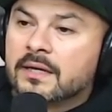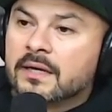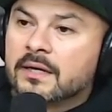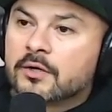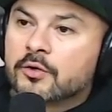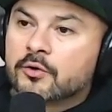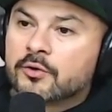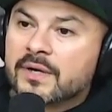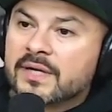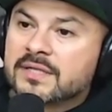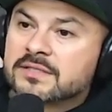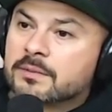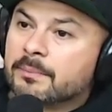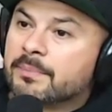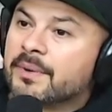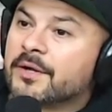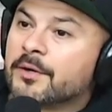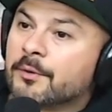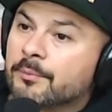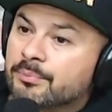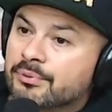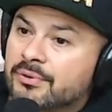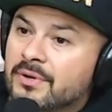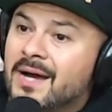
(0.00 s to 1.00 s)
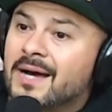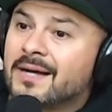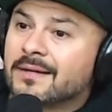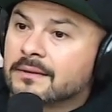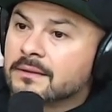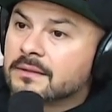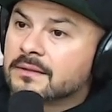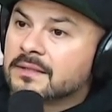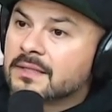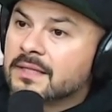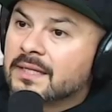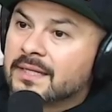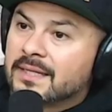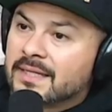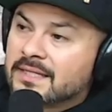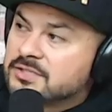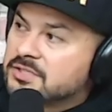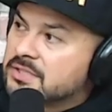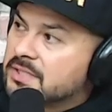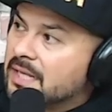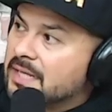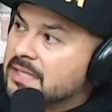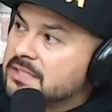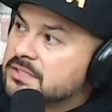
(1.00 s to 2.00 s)
creates a better product and
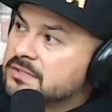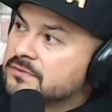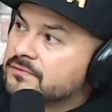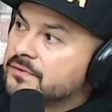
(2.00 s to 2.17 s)
education